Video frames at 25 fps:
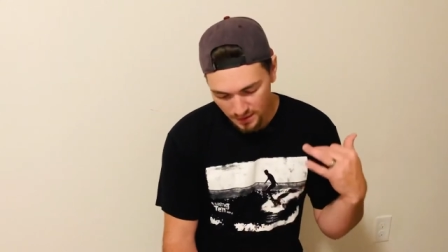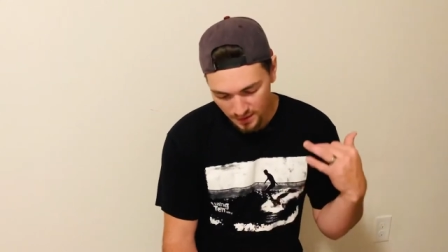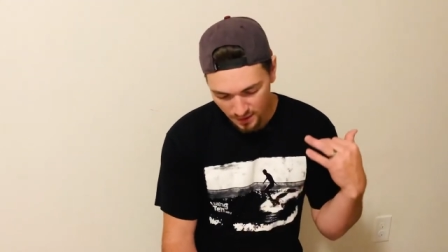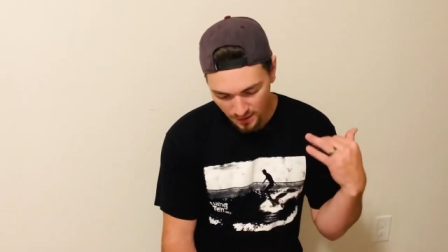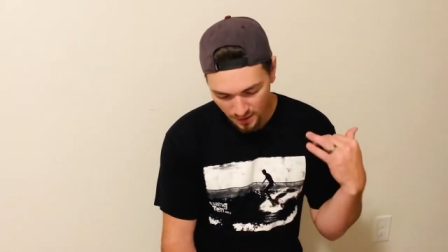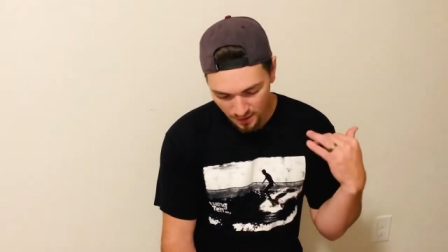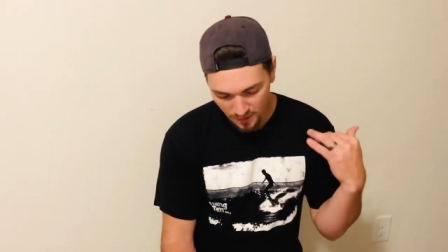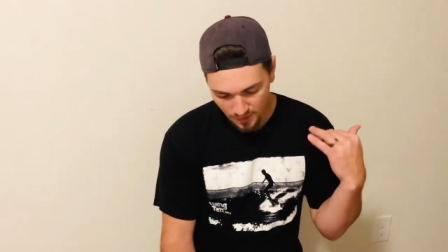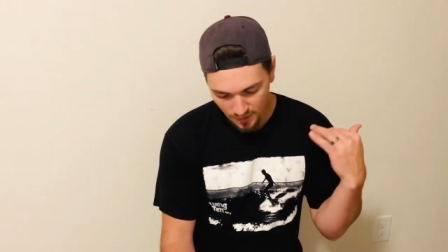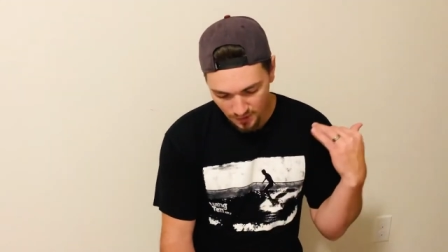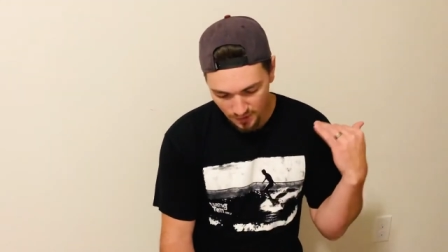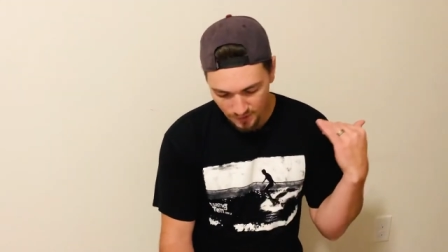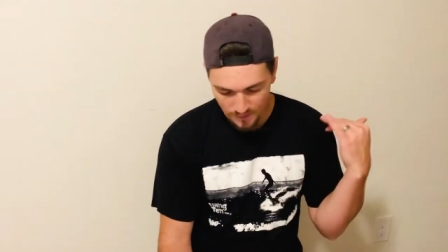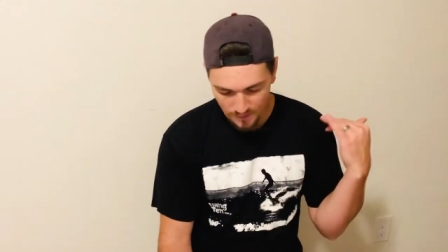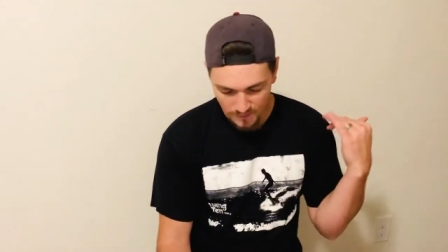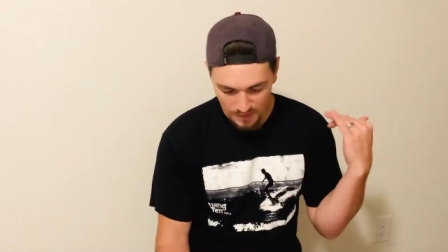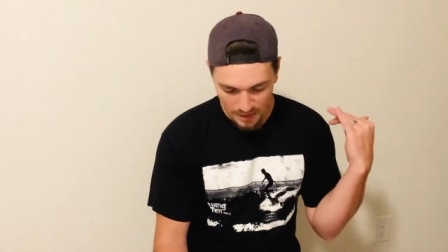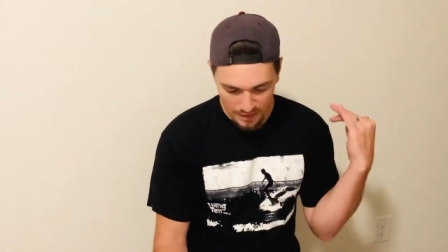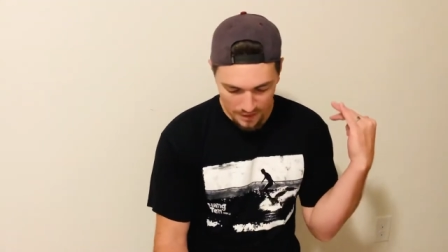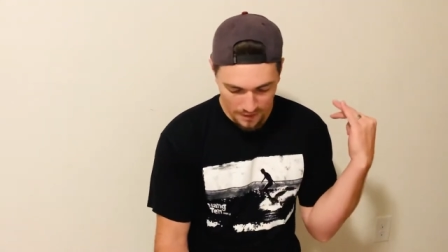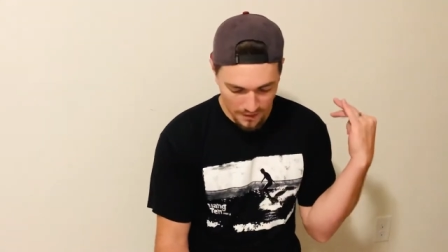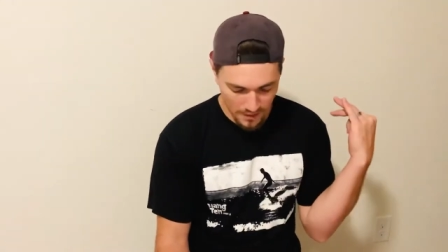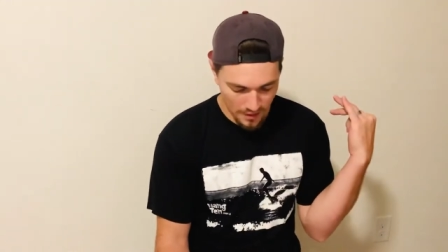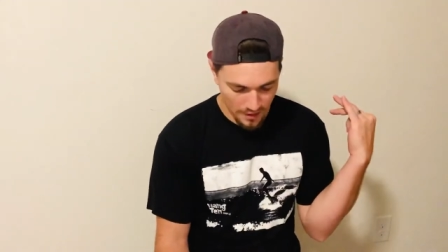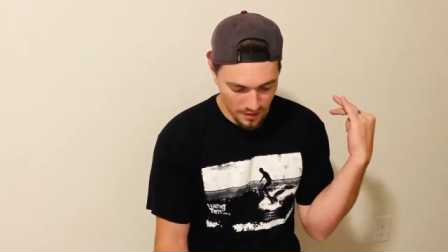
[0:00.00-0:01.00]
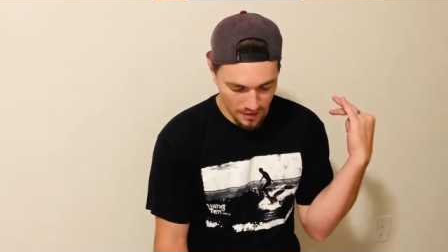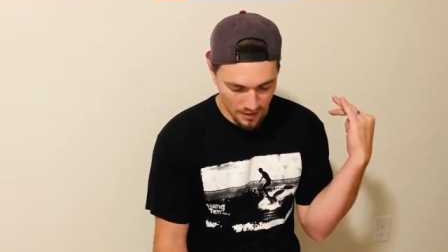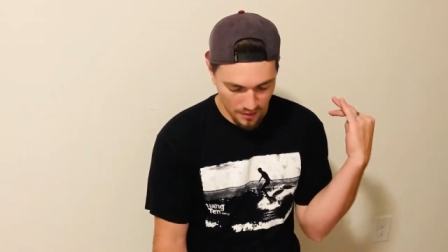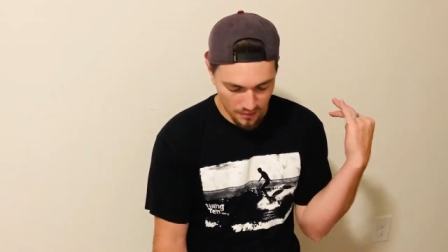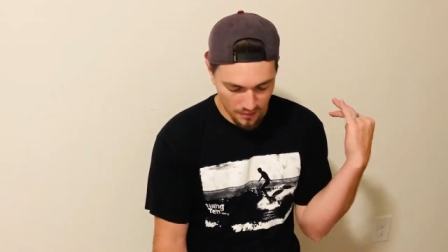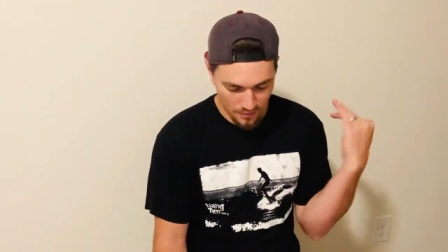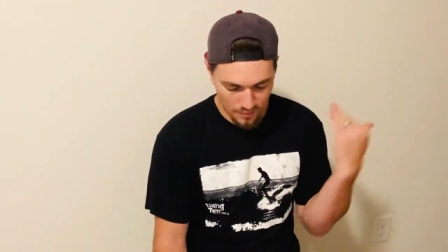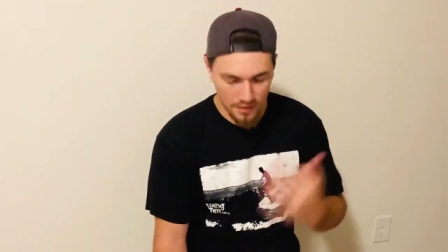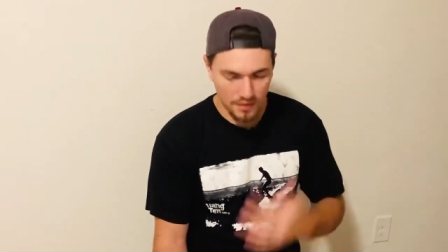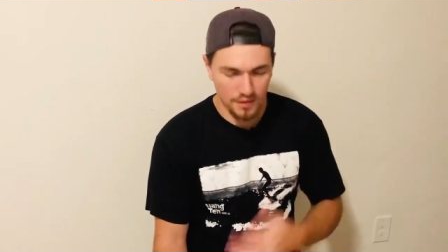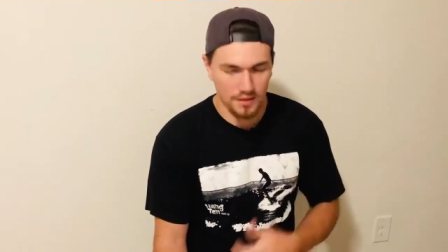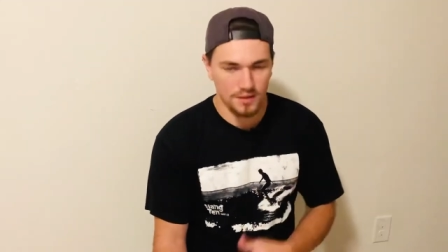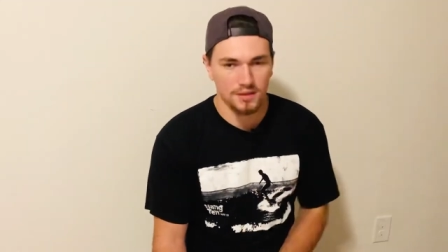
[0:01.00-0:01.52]
Um, and then
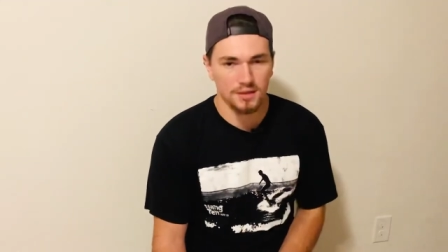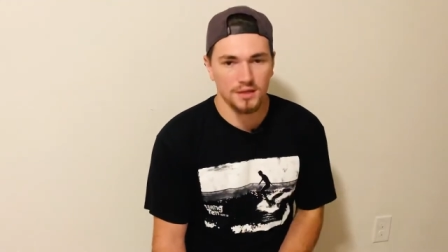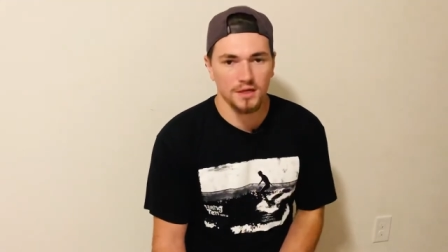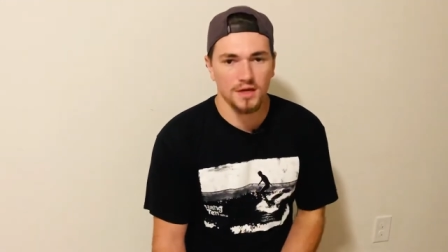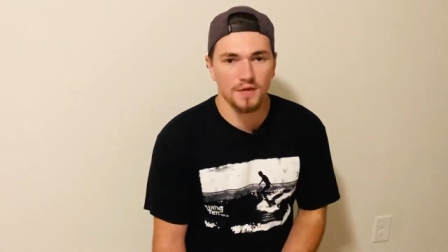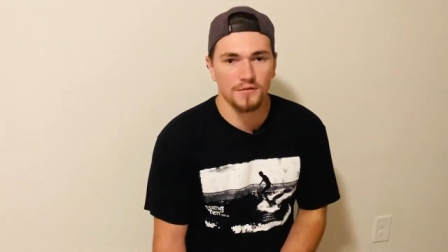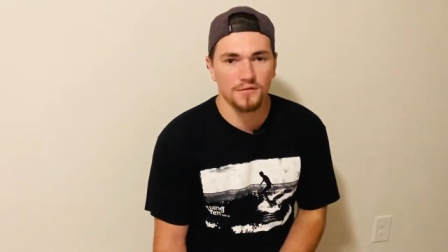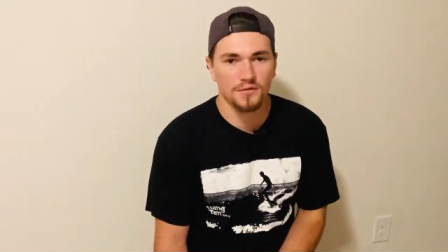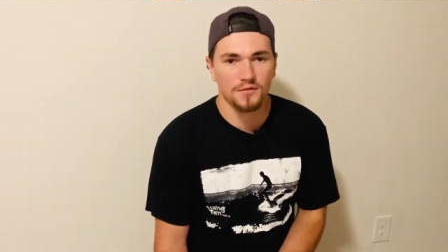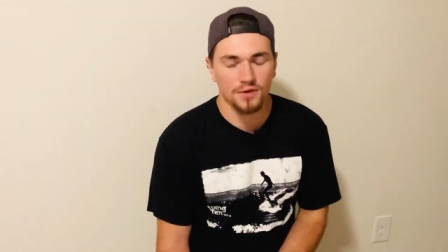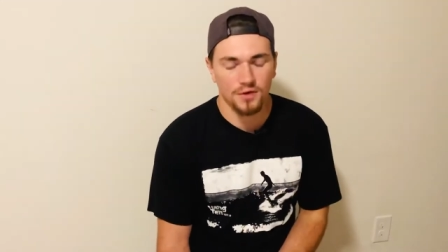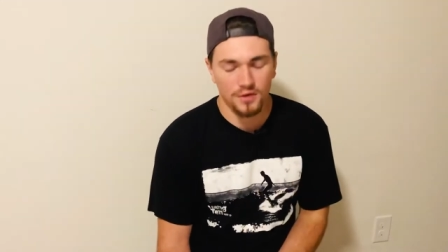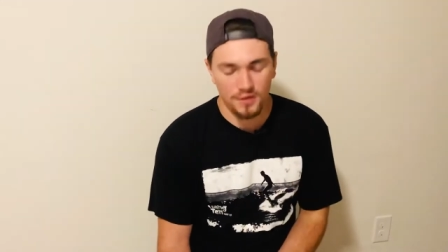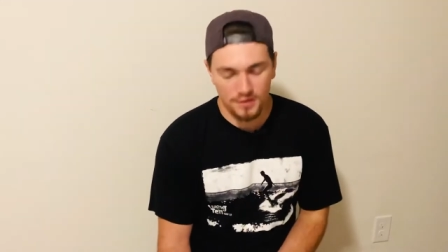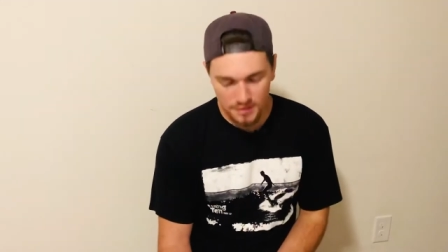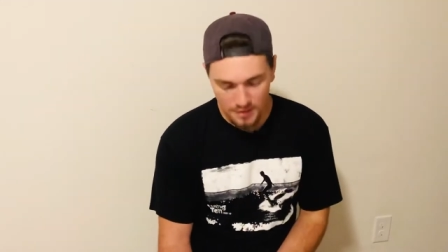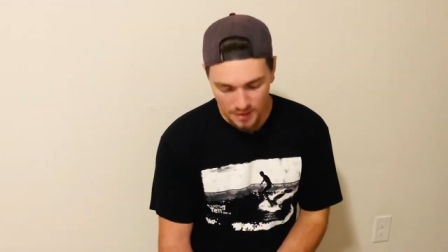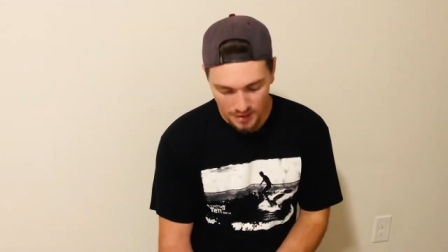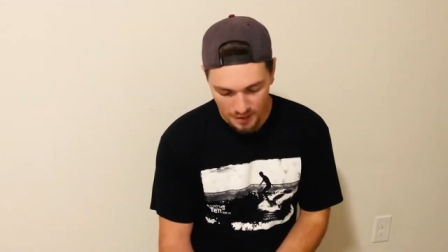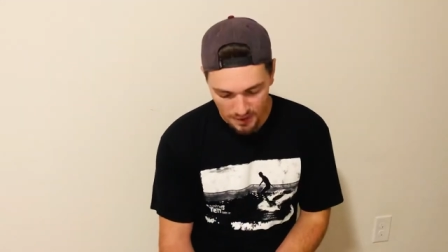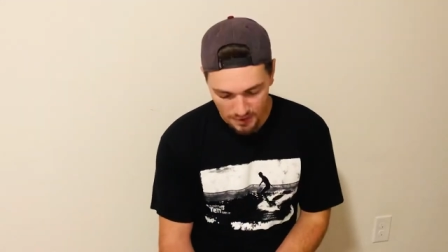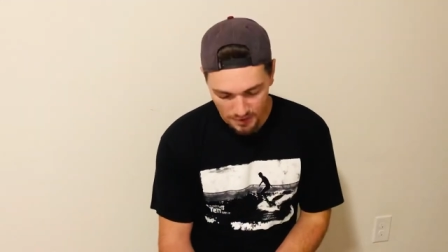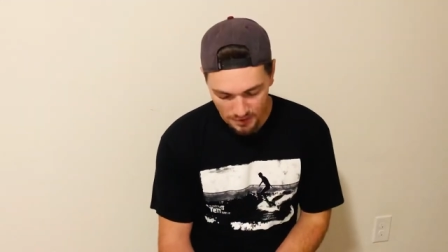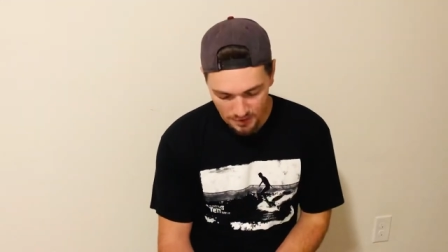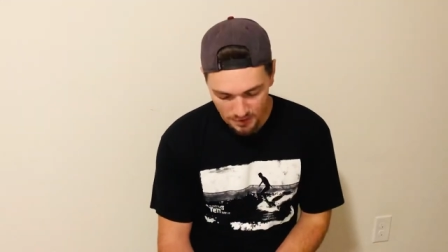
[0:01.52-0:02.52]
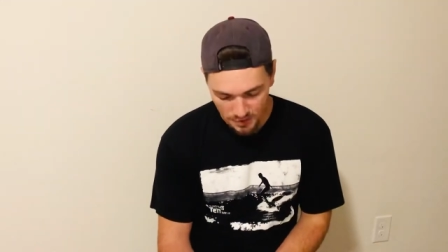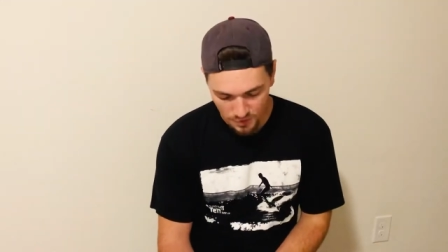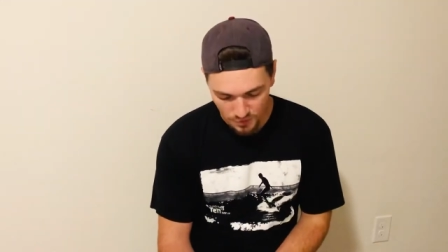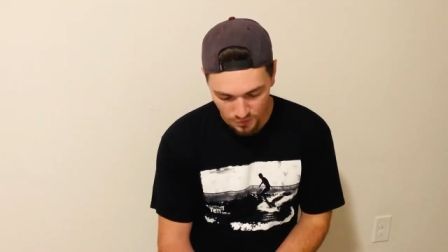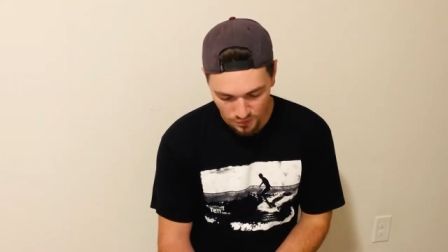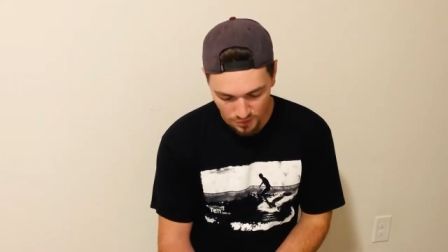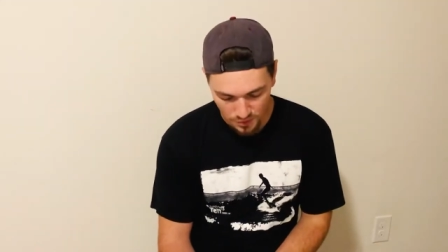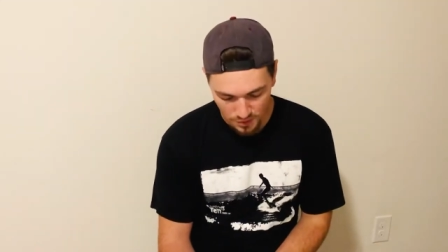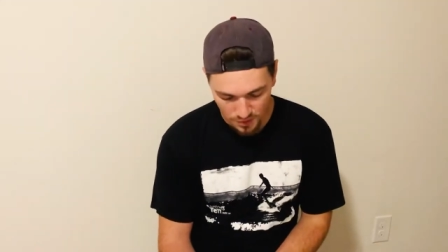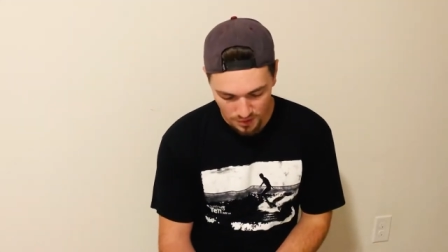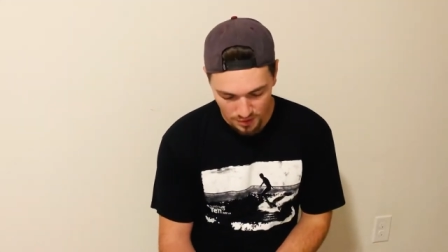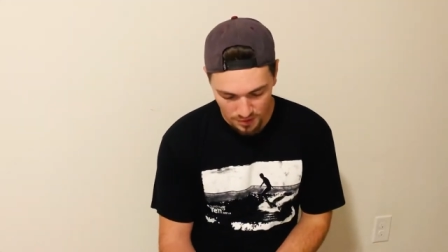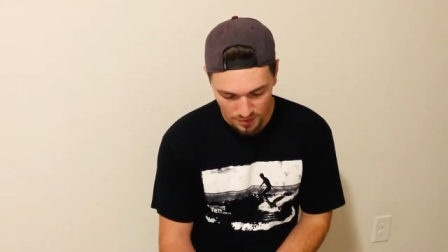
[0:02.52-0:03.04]
immediately after our test,
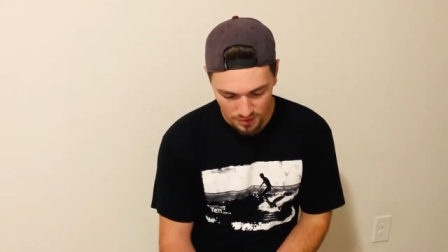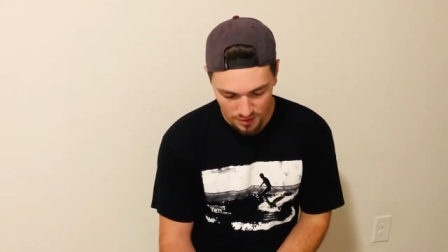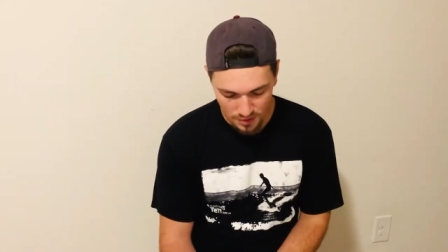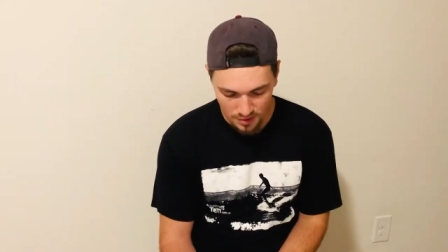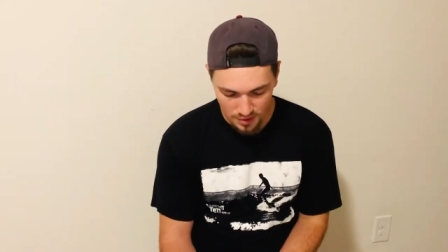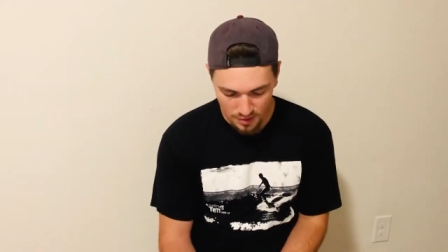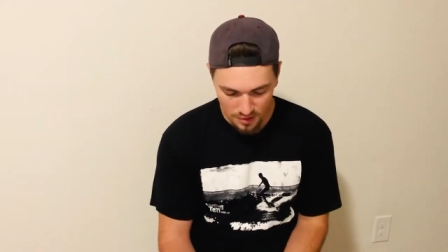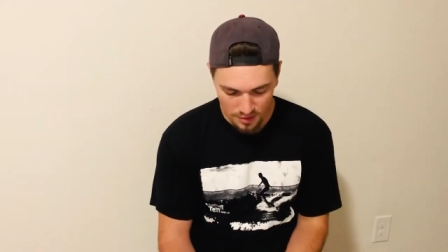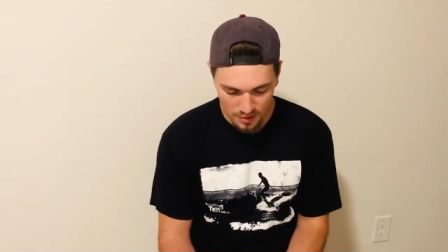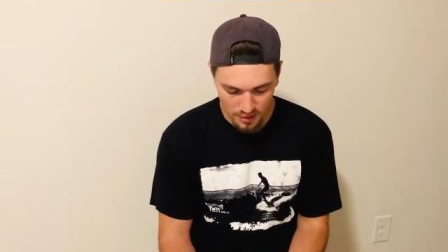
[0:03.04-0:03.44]
we